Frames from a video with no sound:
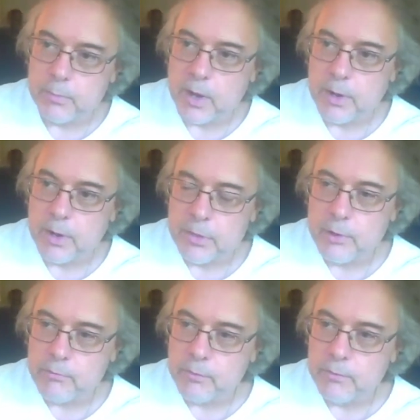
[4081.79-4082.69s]
my theory of
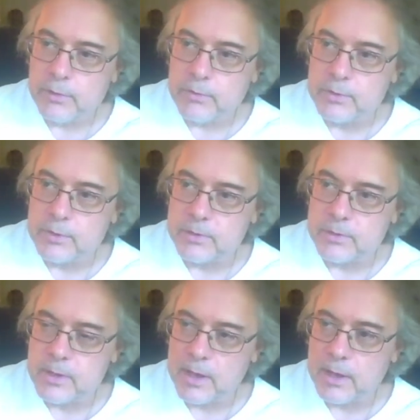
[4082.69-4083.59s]
reviews is
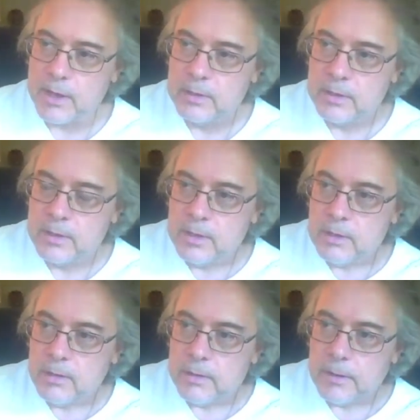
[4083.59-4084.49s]

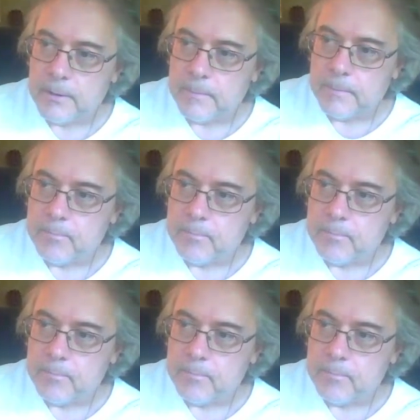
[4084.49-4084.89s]
that um,